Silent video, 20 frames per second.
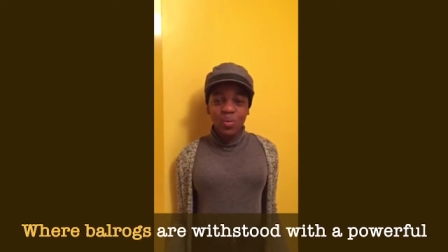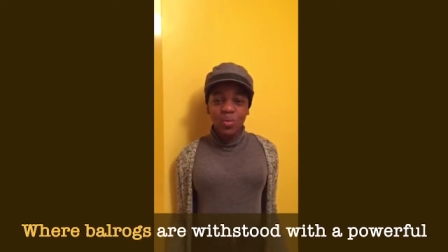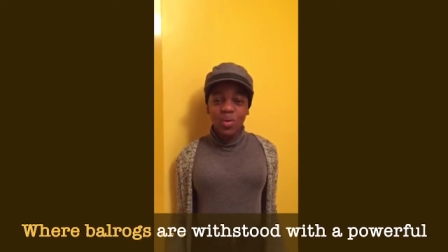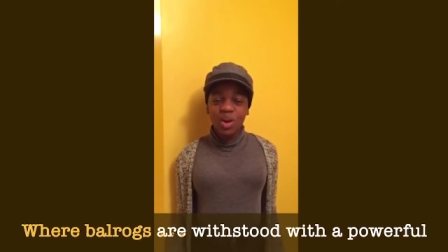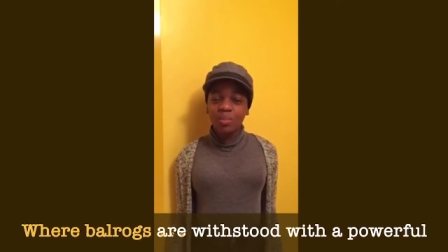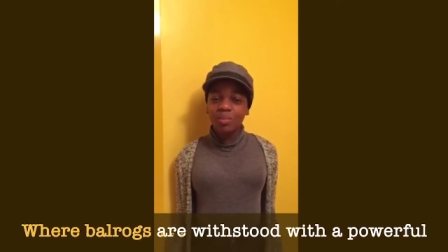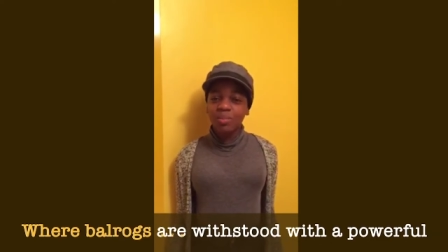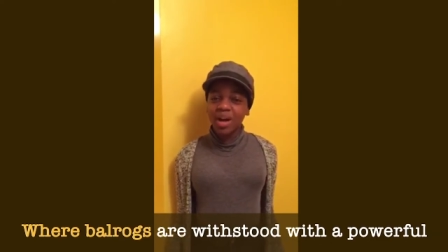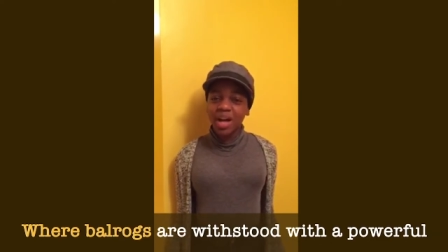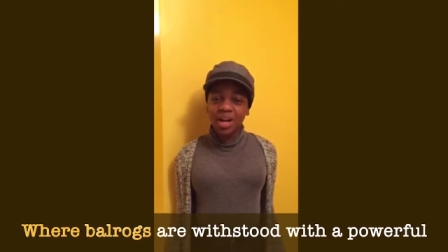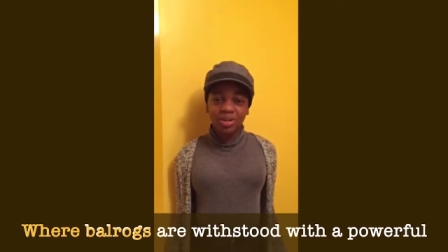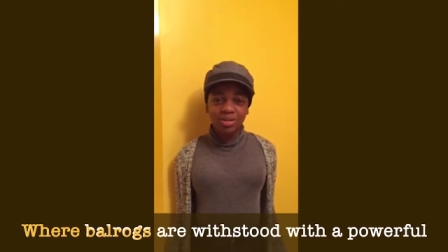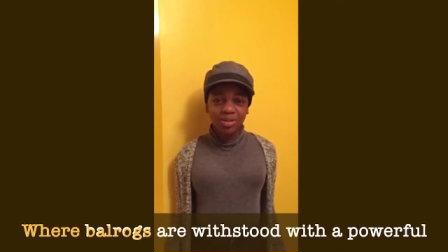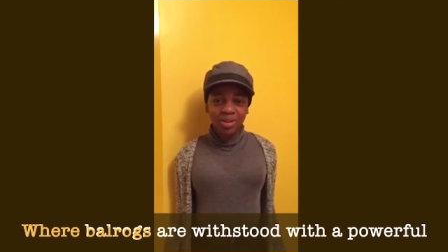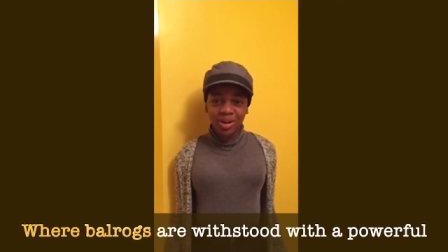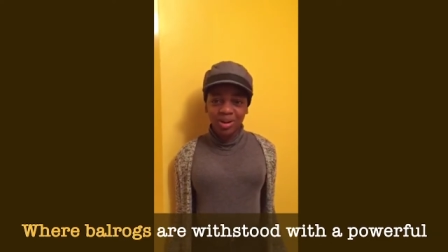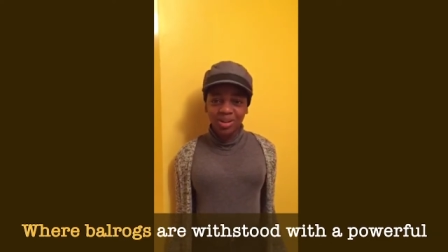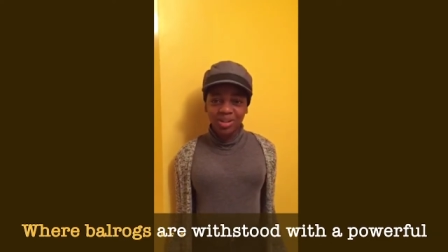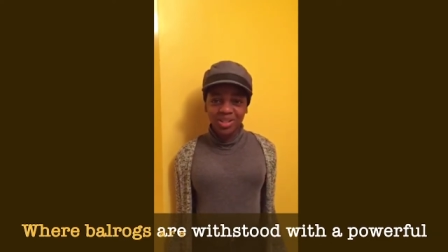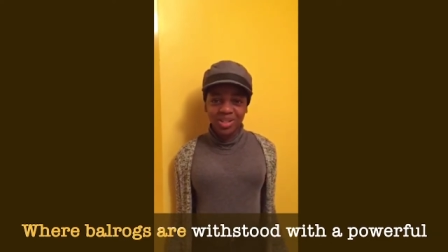where
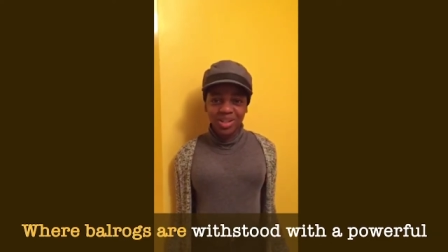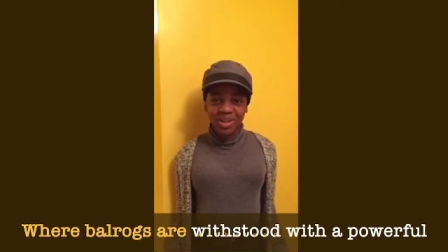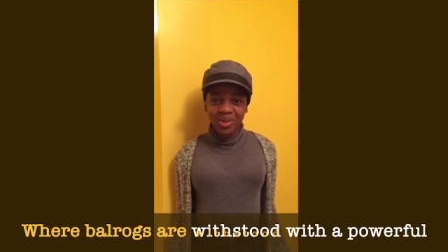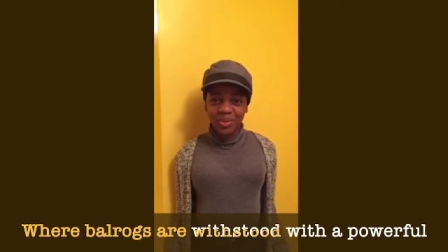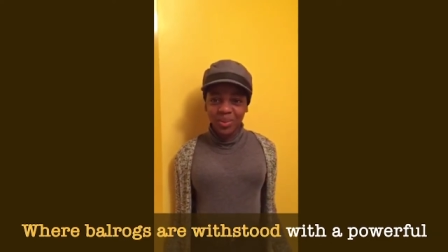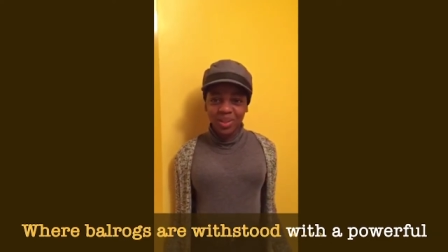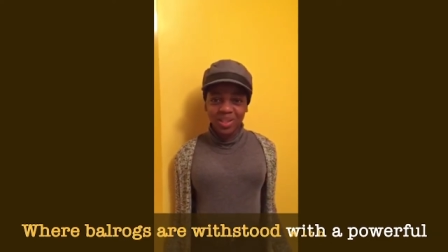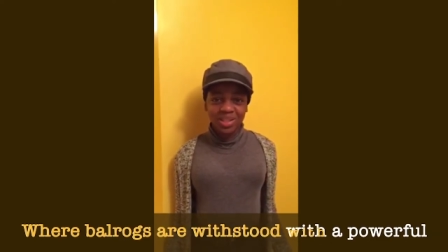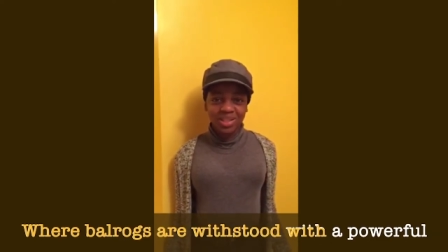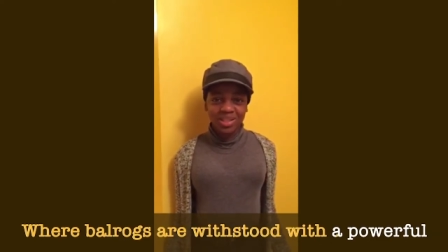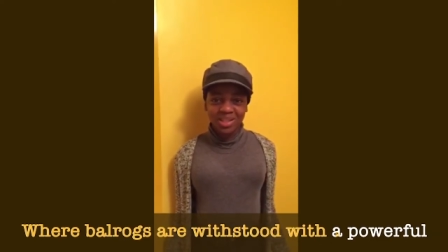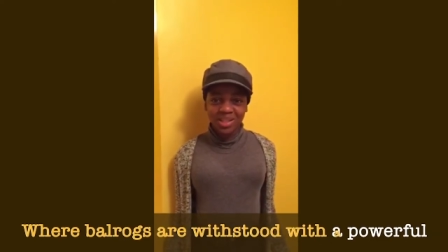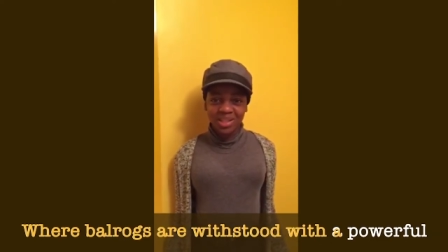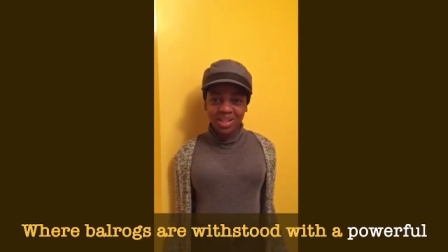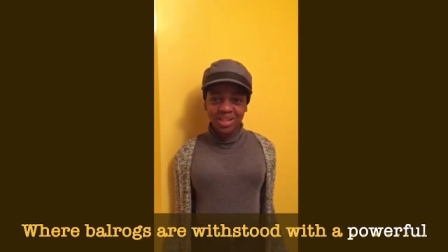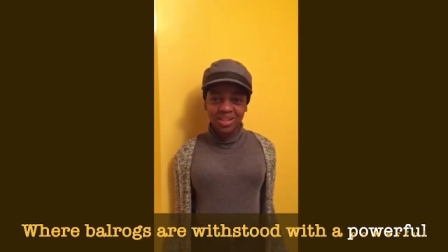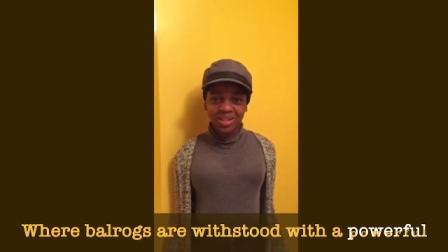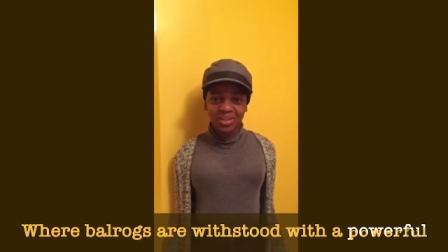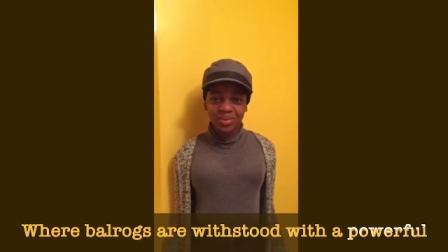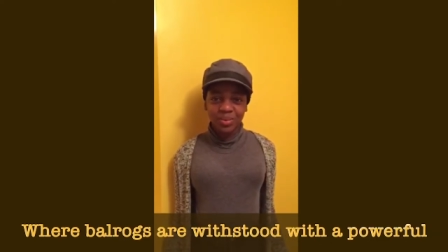Balrogs are
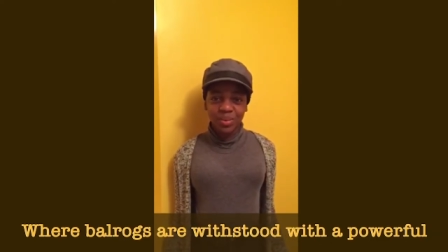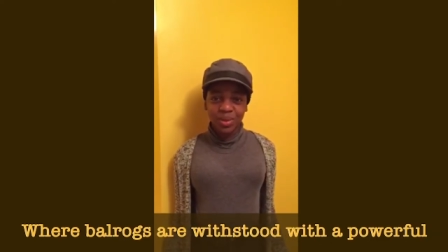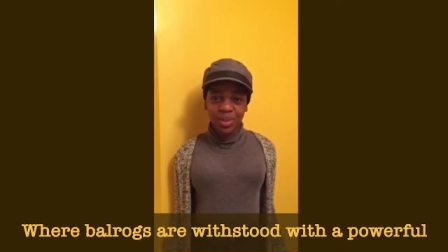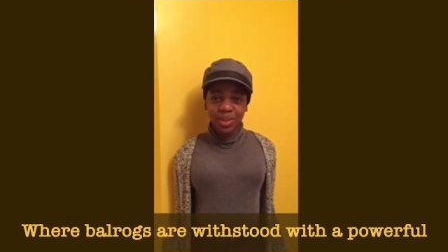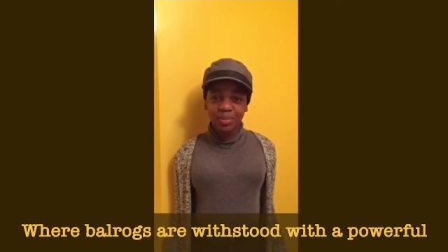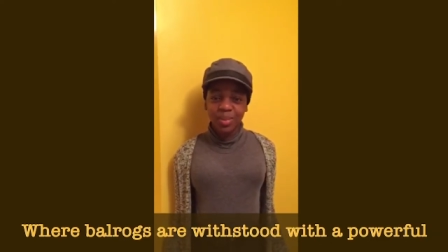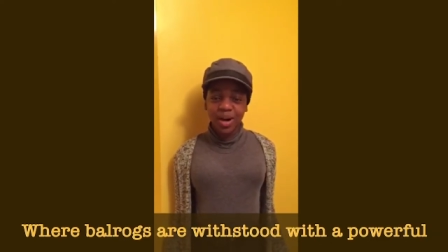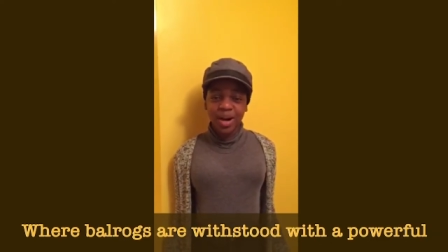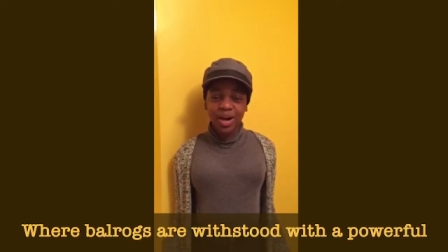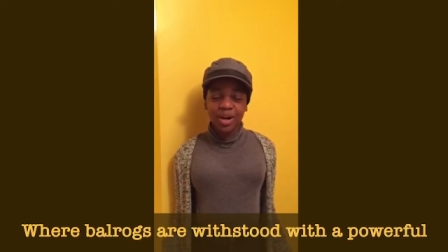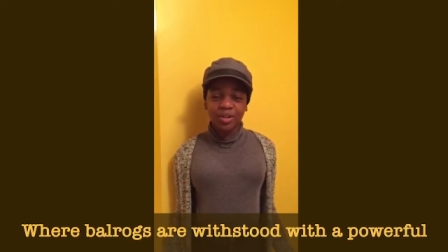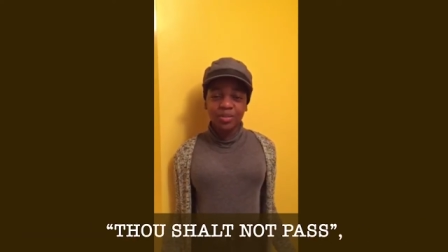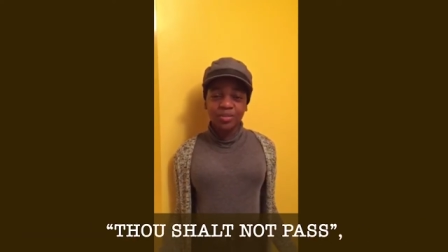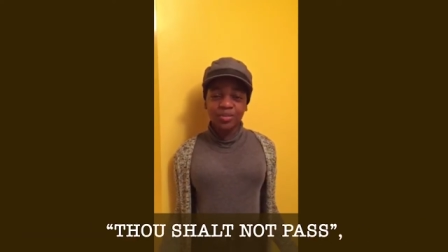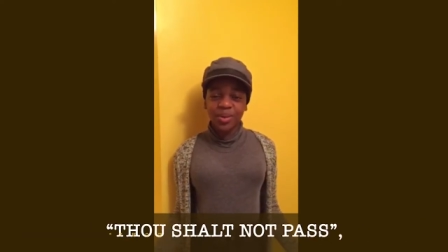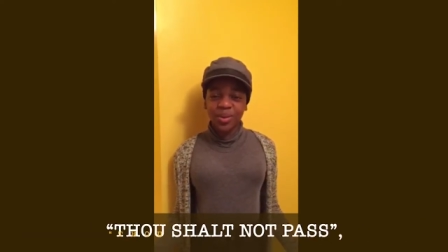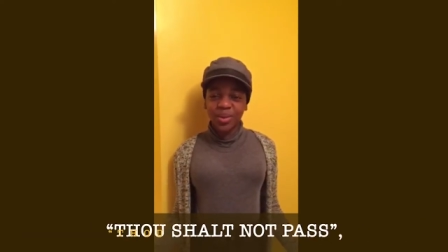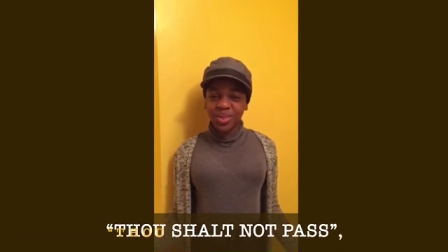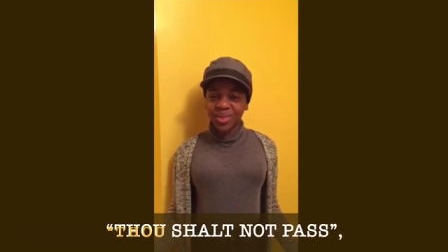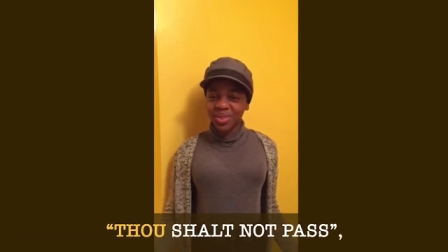withstood with a
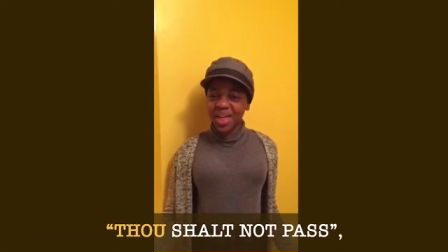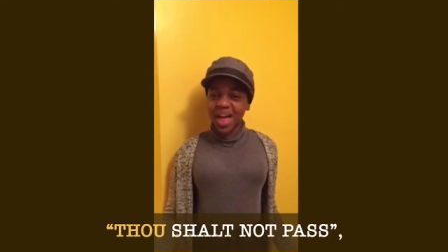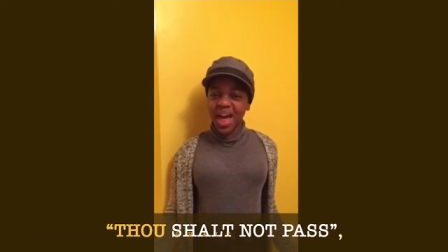powerful